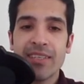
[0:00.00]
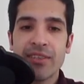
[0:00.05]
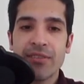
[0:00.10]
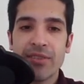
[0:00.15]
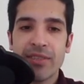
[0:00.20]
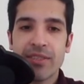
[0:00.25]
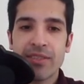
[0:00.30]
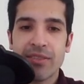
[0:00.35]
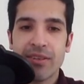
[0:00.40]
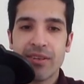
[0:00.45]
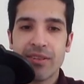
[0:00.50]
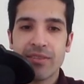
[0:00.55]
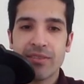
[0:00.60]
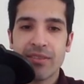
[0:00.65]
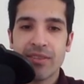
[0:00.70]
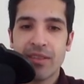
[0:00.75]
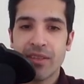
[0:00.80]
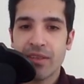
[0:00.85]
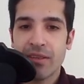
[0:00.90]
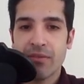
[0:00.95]
the
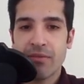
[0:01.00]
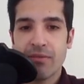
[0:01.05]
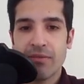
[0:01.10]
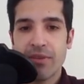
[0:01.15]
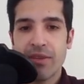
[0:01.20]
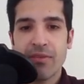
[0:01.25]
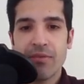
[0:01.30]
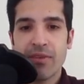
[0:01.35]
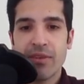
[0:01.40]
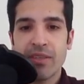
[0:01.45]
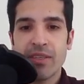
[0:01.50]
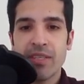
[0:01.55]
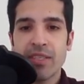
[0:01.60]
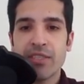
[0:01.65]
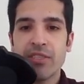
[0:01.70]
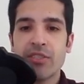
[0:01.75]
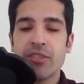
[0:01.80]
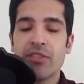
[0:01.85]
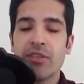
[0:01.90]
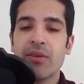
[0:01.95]
result v1
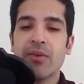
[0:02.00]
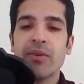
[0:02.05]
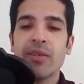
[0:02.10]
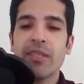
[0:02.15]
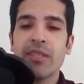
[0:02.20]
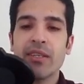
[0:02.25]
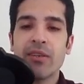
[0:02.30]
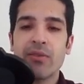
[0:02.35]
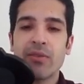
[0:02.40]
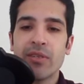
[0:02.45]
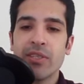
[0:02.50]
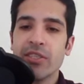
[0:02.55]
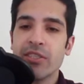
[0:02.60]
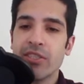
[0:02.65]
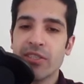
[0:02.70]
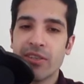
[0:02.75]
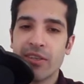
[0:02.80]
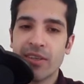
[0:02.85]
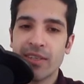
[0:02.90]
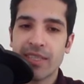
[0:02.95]
is showing the
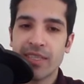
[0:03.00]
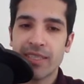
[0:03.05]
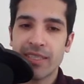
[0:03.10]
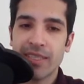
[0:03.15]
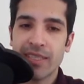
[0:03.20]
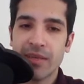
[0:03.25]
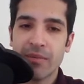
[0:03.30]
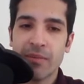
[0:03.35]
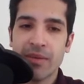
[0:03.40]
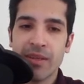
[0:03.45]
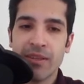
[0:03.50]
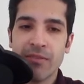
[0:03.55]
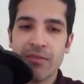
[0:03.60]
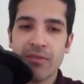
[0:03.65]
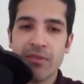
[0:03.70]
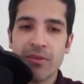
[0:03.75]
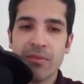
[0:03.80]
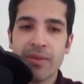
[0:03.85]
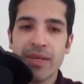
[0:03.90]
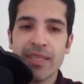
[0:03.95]
original XML
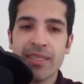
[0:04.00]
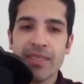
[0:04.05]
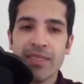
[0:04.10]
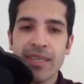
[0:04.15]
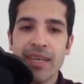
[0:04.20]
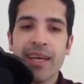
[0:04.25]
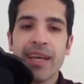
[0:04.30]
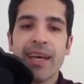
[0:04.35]
format